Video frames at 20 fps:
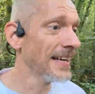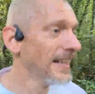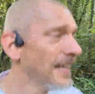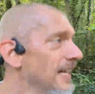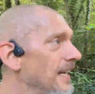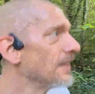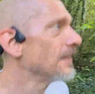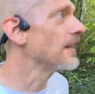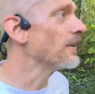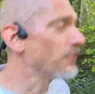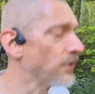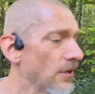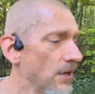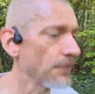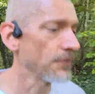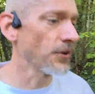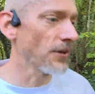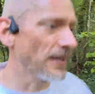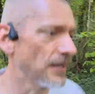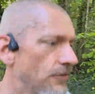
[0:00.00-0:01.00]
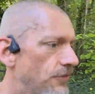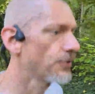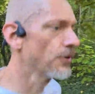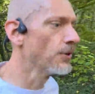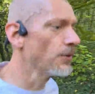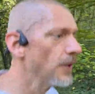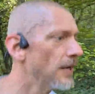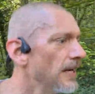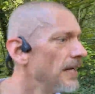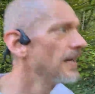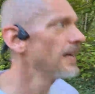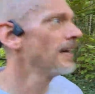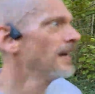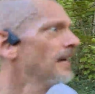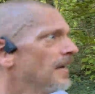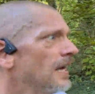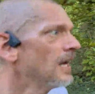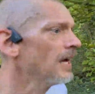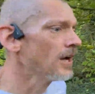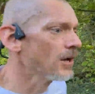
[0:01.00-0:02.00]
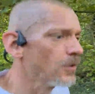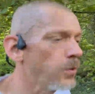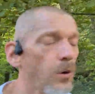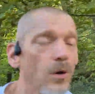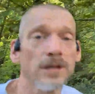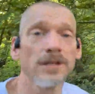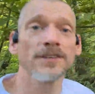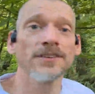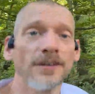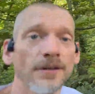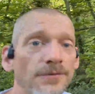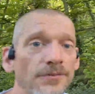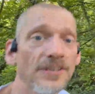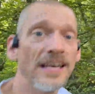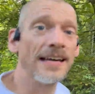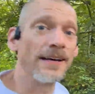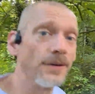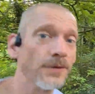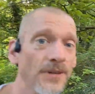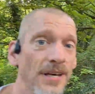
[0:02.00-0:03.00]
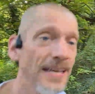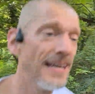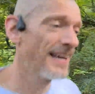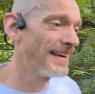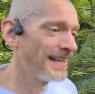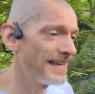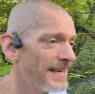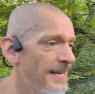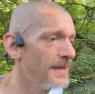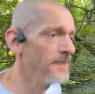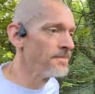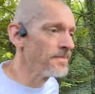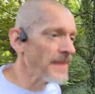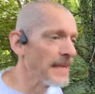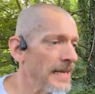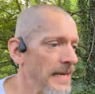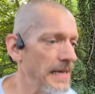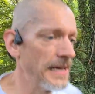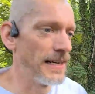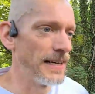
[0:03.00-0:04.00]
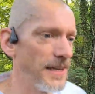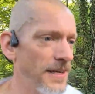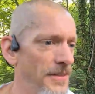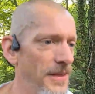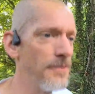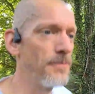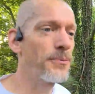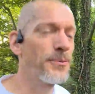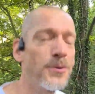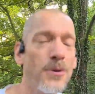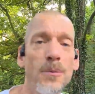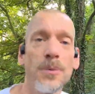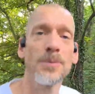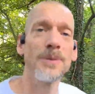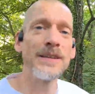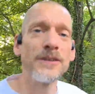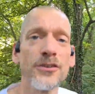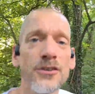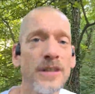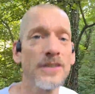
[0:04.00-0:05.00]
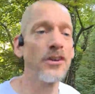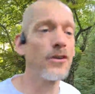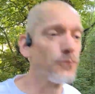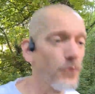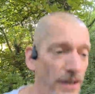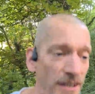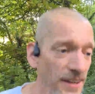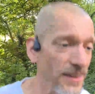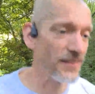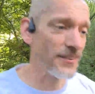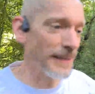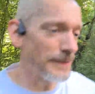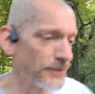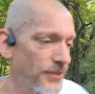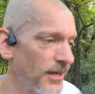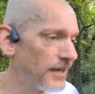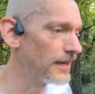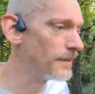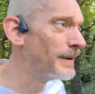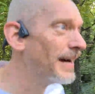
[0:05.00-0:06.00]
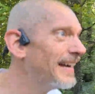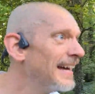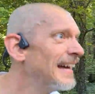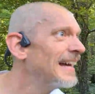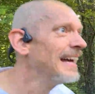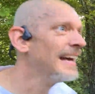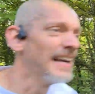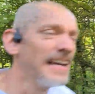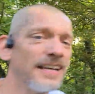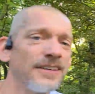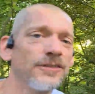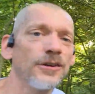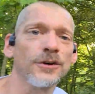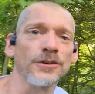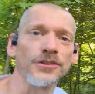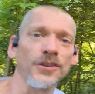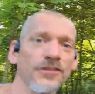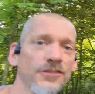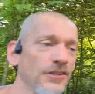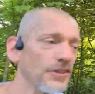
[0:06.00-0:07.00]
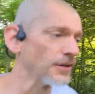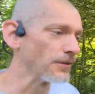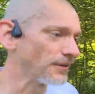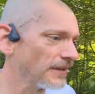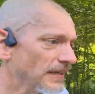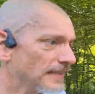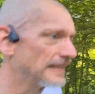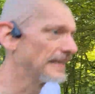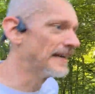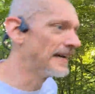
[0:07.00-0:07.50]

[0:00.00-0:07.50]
That if you're after that true quality of sound, then probably trying to run at the same time is not such a good thing.